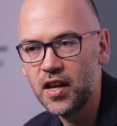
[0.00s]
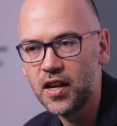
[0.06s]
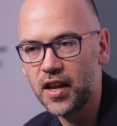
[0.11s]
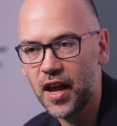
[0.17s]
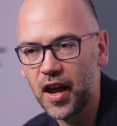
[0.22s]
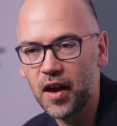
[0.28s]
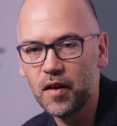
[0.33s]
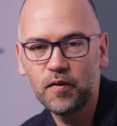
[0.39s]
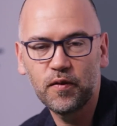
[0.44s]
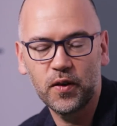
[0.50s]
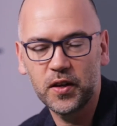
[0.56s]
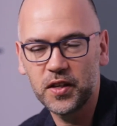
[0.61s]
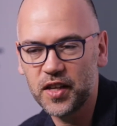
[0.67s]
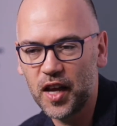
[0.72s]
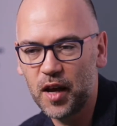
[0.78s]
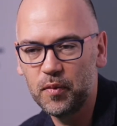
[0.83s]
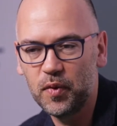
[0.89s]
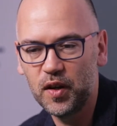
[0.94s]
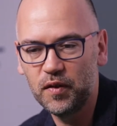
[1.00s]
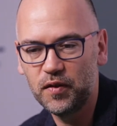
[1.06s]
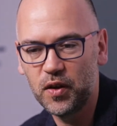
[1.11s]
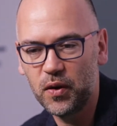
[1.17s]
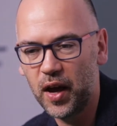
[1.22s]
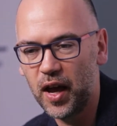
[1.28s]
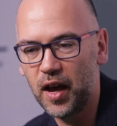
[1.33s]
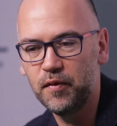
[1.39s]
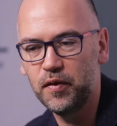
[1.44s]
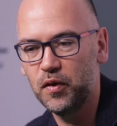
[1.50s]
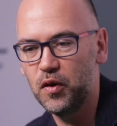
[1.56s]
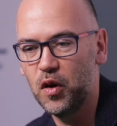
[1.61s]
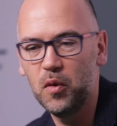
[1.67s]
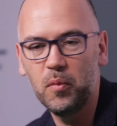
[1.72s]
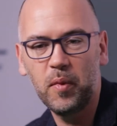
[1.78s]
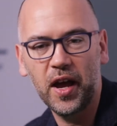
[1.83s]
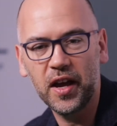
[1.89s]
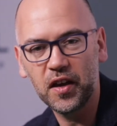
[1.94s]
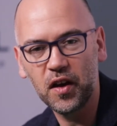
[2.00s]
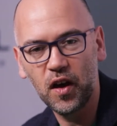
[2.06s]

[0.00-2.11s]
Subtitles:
Now, for example, if you have your own back